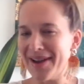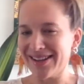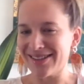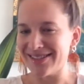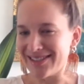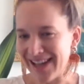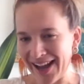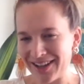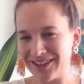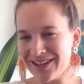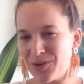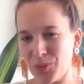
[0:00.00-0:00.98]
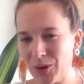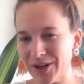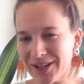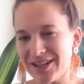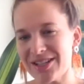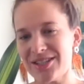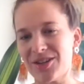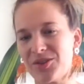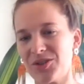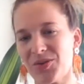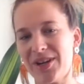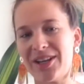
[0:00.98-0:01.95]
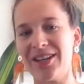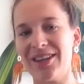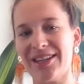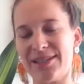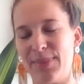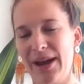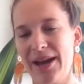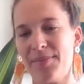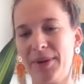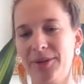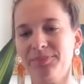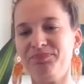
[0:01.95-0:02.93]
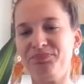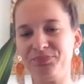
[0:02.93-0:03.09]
exactly what it is you're doing in this paper.